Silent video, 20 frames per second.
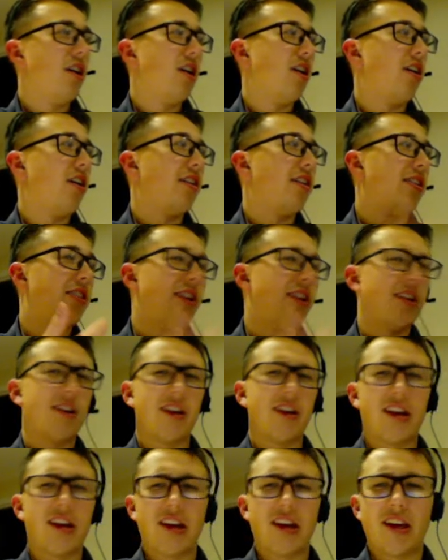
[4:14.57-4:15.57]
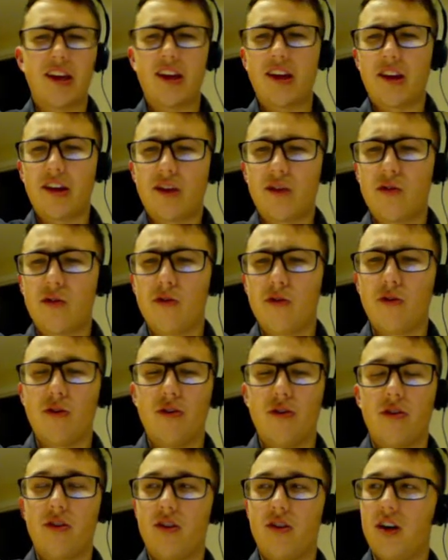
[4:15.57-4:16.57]
Sydney
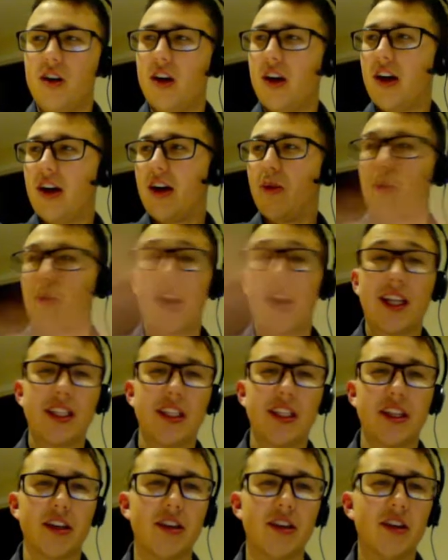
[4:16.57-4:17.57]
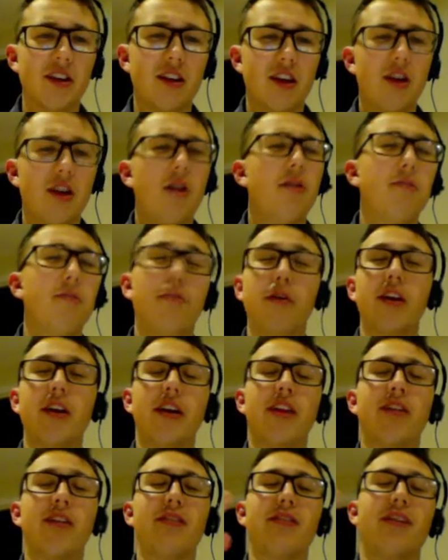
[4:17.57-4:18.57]
or Wellington, the point
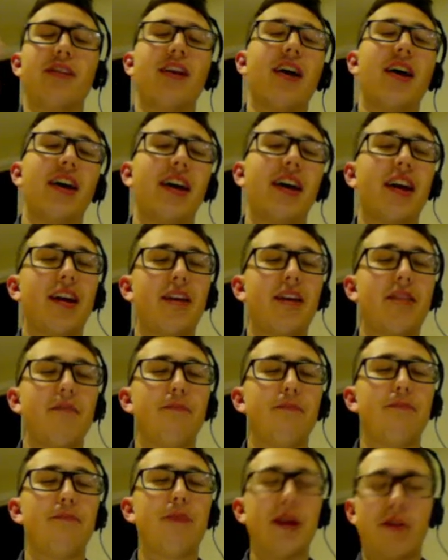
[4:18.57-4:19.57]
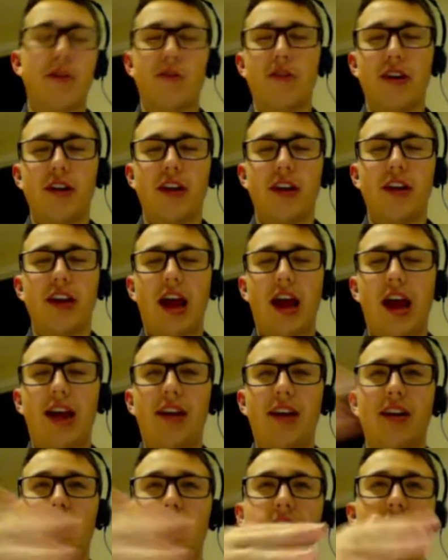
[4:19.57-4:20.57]
is like Bitcoin
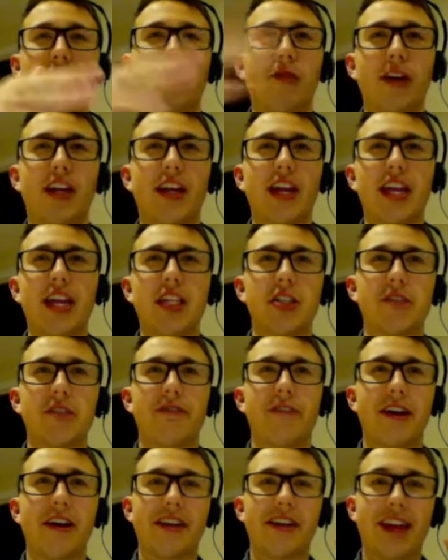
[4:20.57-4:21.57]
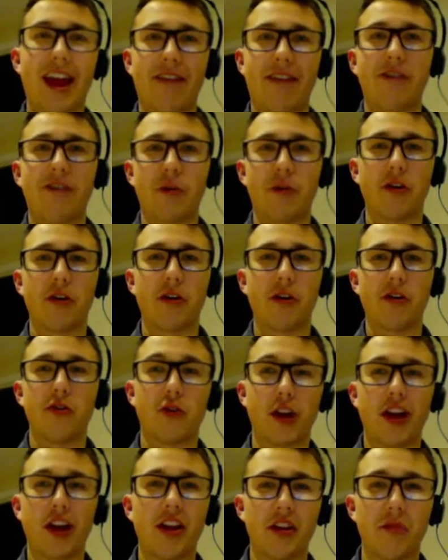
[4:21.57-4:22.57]
and like the regulation affects everyone who
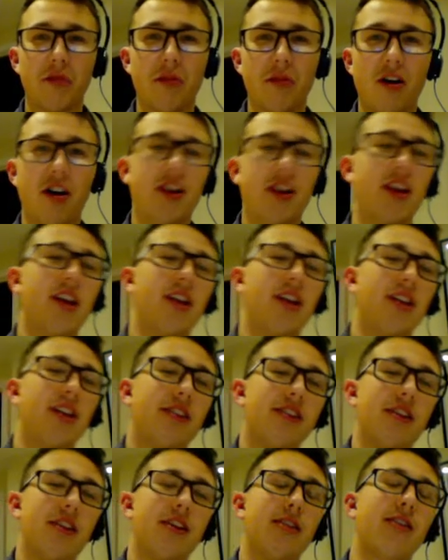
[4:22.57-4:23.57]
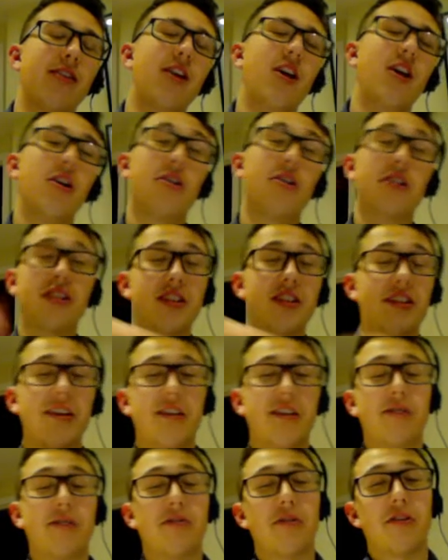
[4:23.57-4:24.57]
trades in the market. So good to see
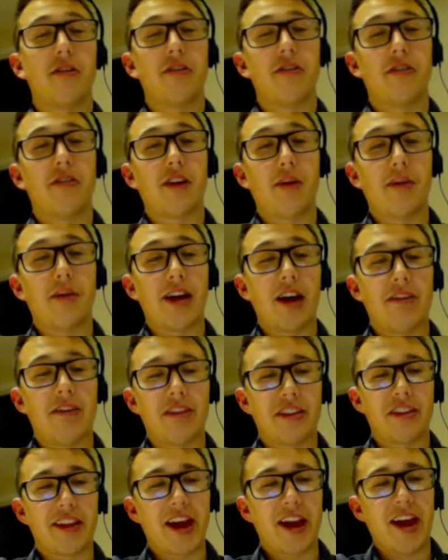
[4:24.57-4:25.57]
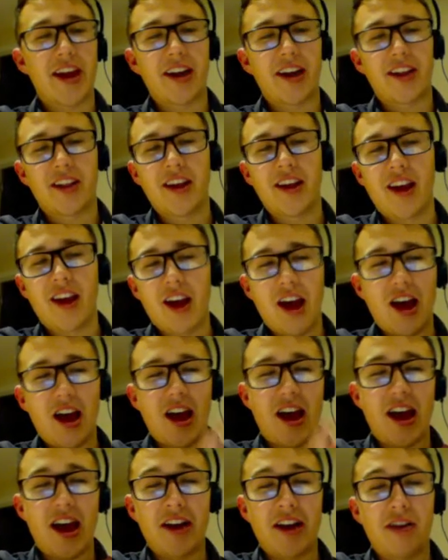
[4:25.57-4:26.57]
some good news coming out of the States
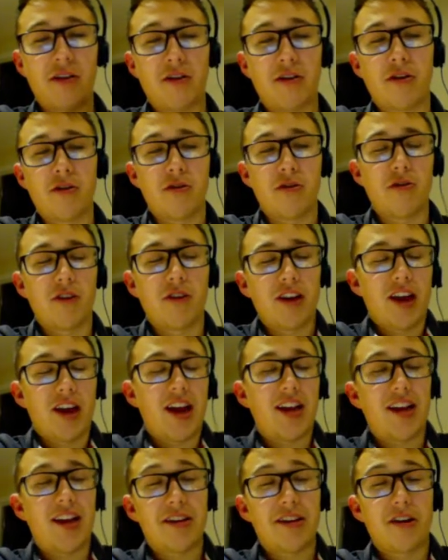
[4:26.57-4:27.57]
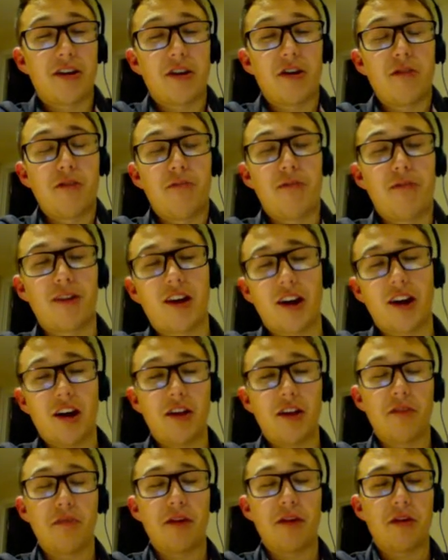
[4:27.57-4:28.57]
and New York. And let's hope like
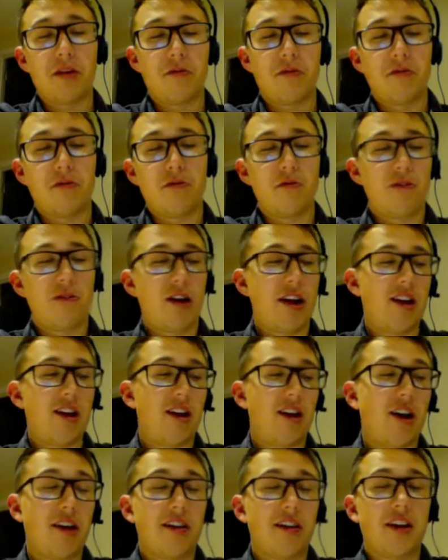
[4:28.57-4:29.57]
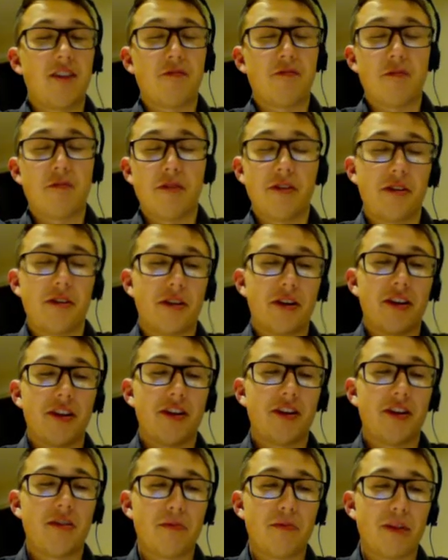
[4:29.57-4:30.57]
other people and like other governments look at
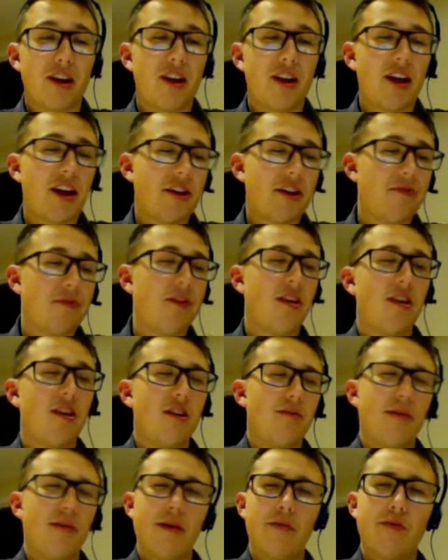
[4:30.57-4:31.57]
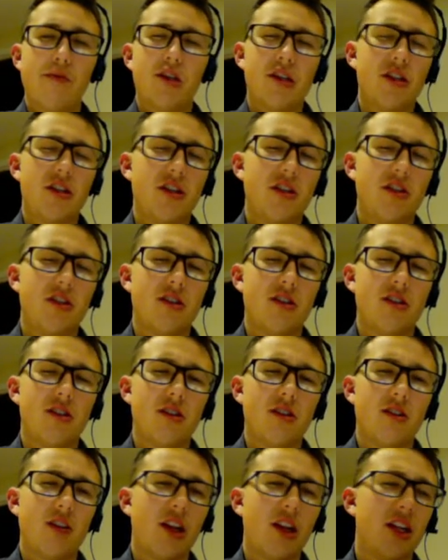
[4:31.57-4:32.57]
this and be like, maybe we should
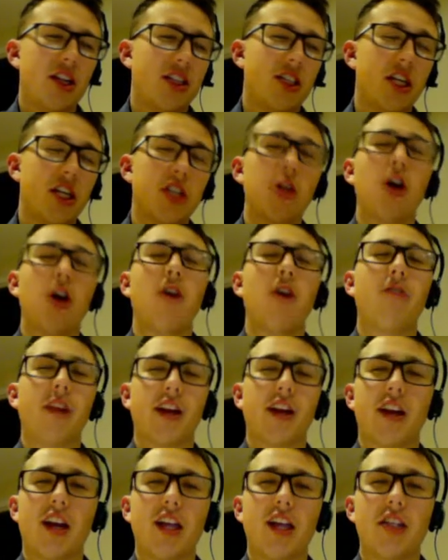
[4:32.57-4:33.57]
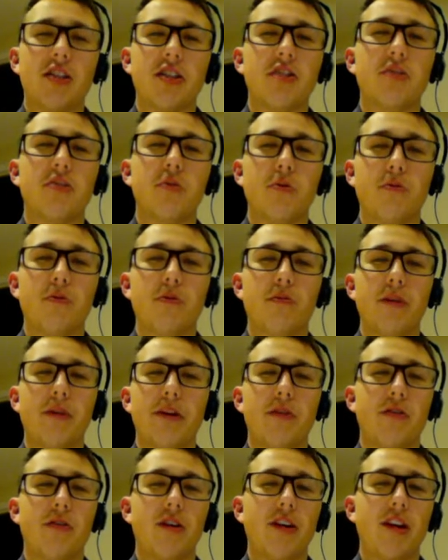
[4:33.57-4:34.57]
like change our regulation toward
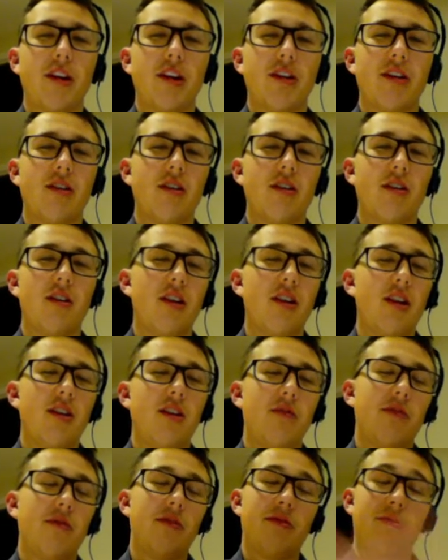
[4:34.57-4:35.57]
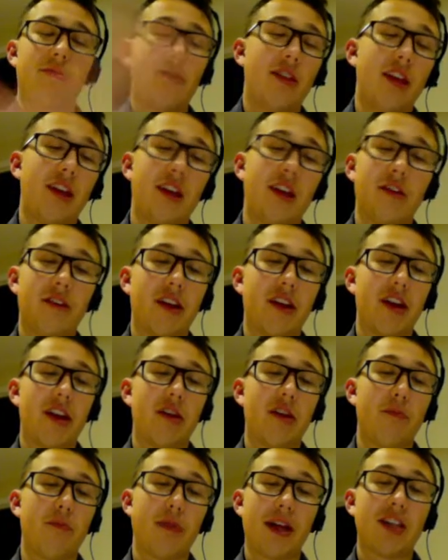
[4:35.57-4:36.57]
Bitcoin and think of it
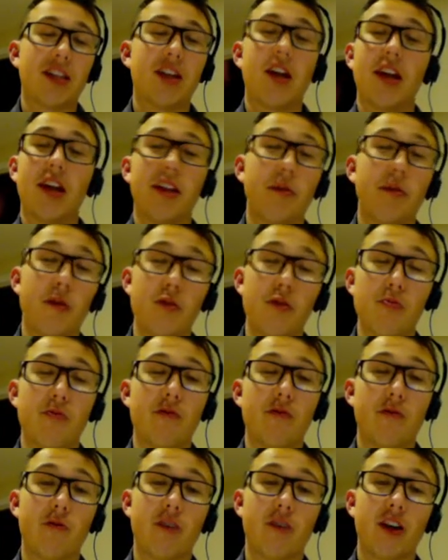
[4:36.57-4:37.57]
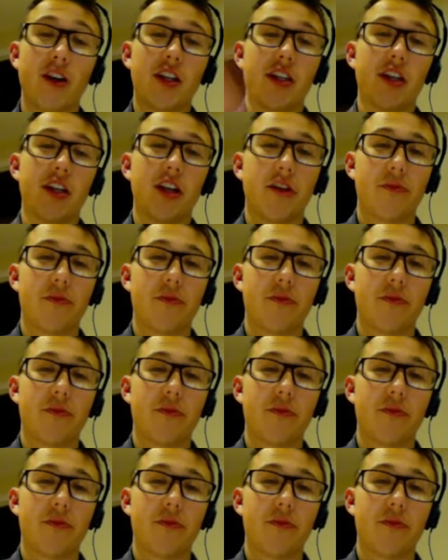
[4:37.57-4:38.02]
in a better light than we already do.